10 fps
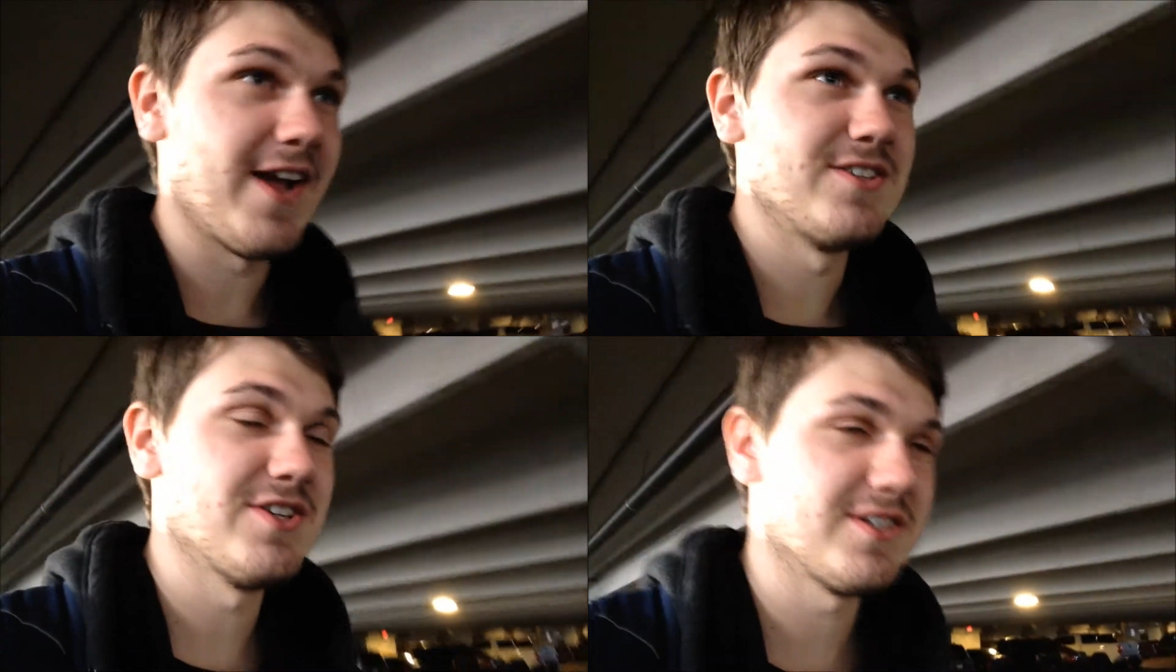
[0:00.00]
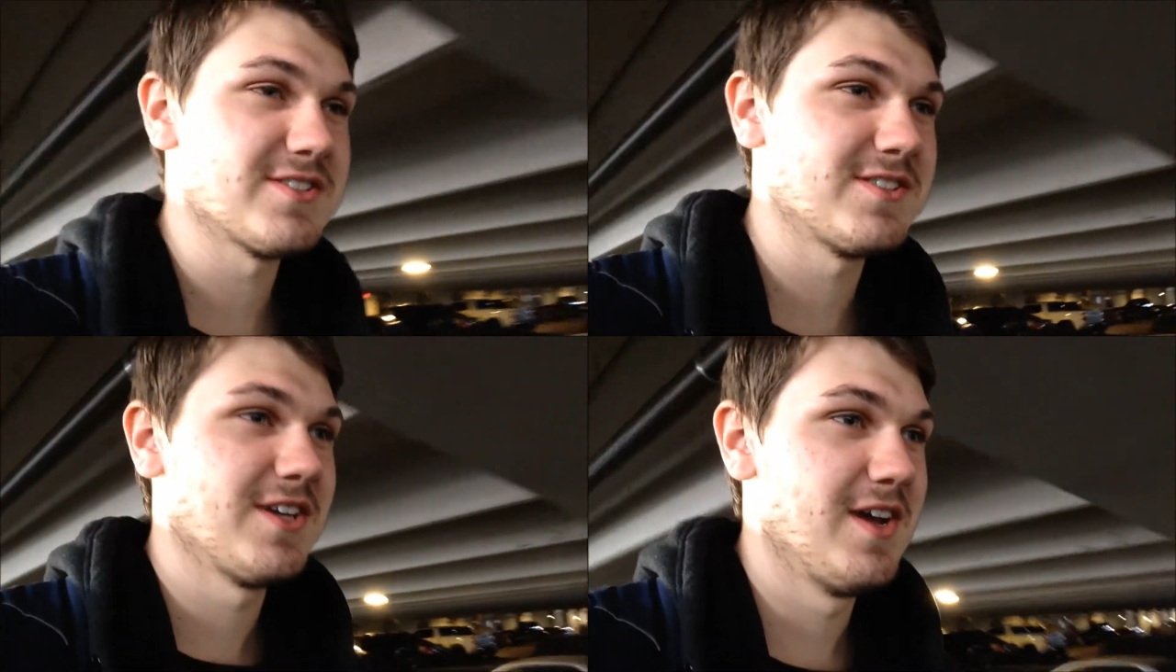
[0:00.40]
I
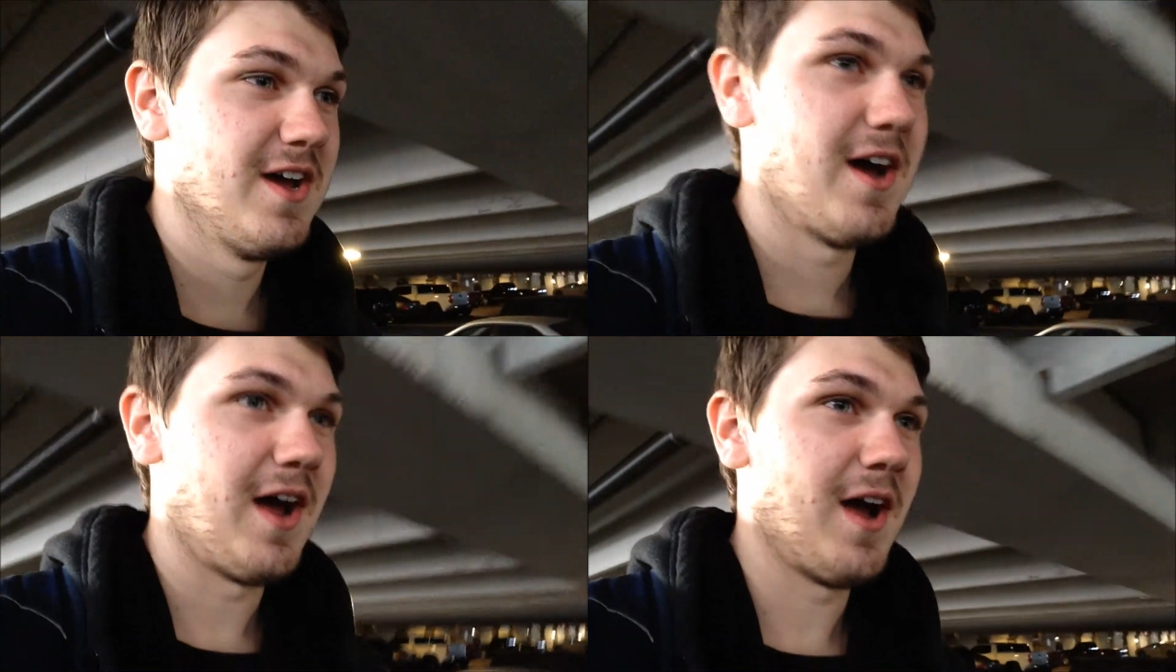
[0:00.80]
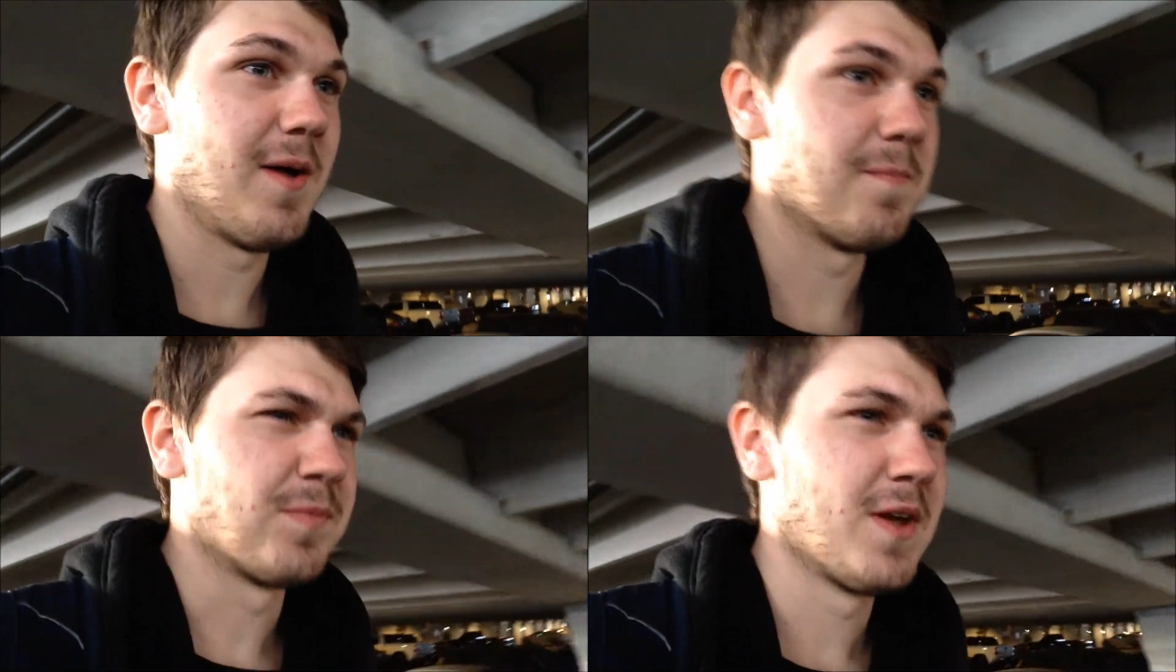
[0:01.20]
just
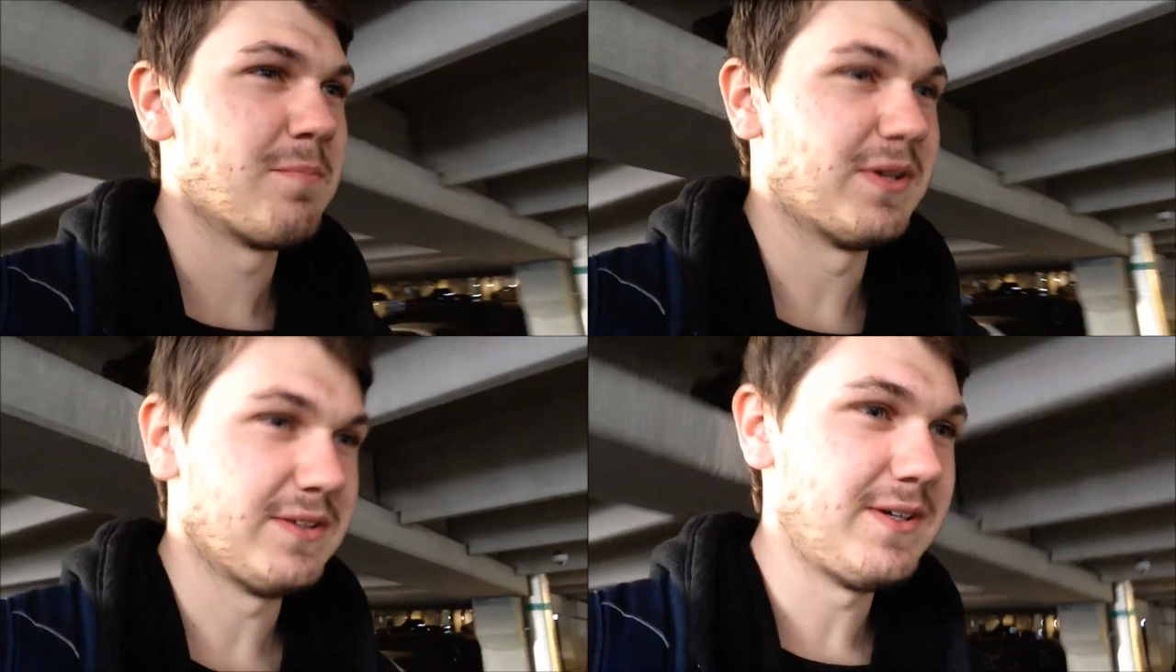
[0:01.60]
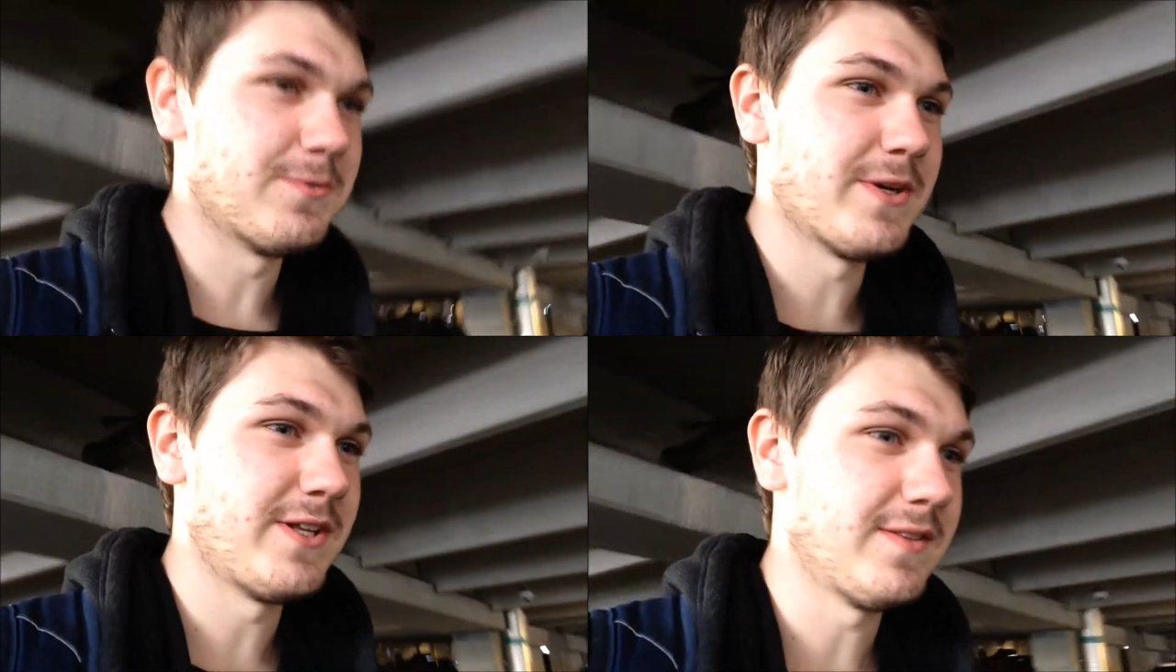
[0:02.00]
been
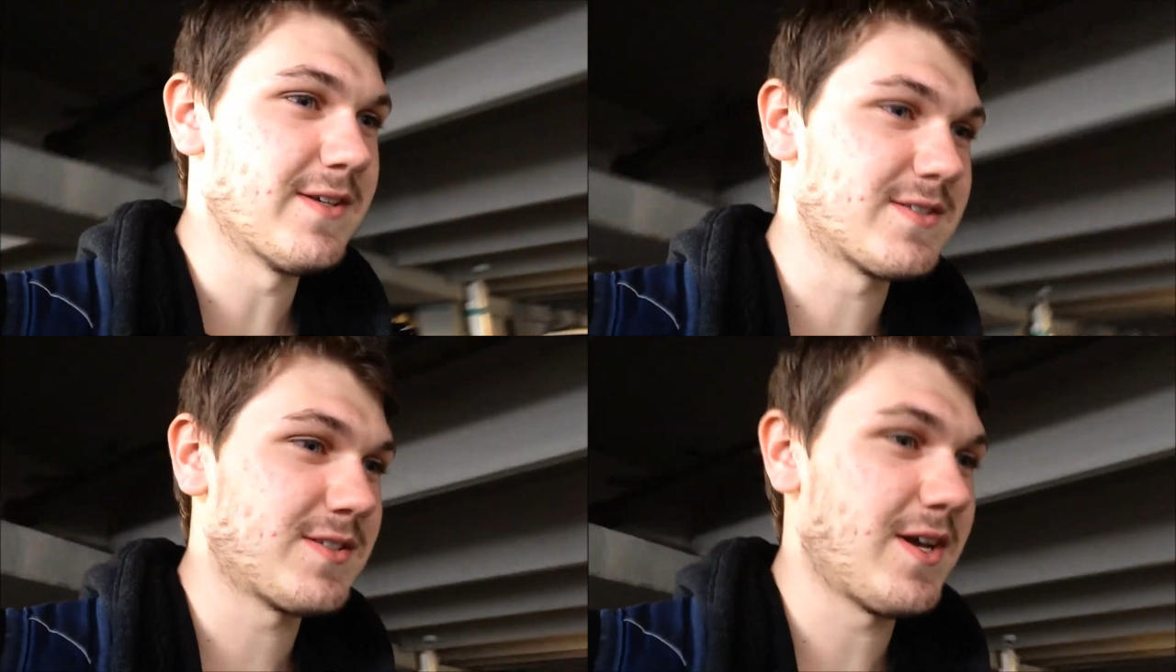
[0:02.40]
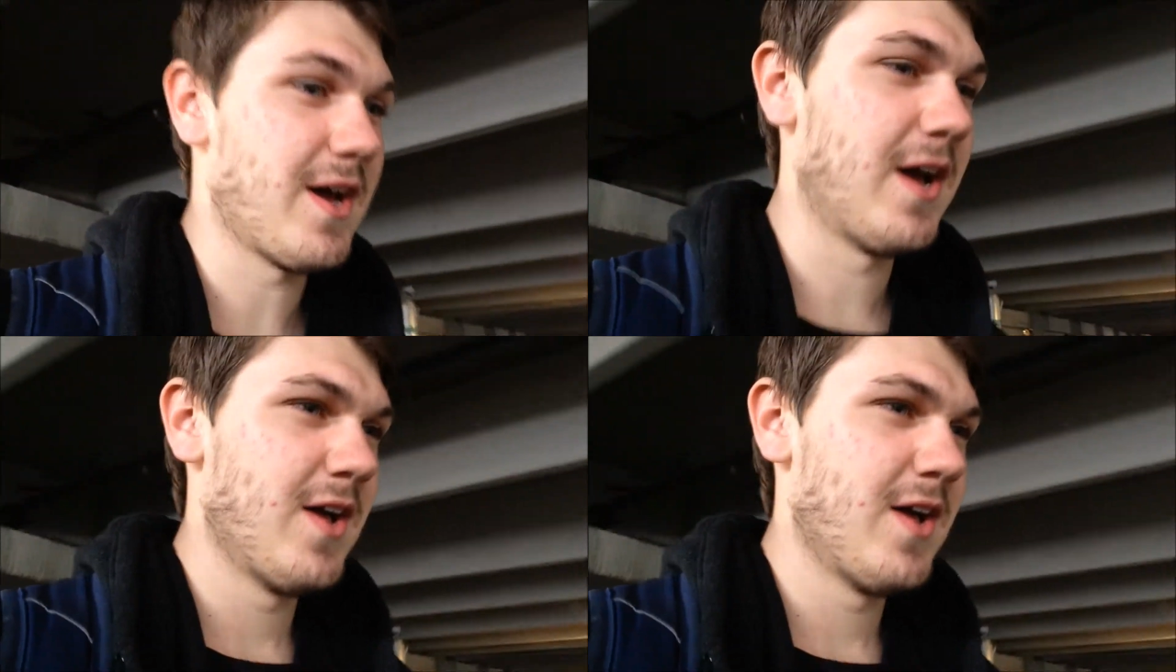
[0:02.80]
reading this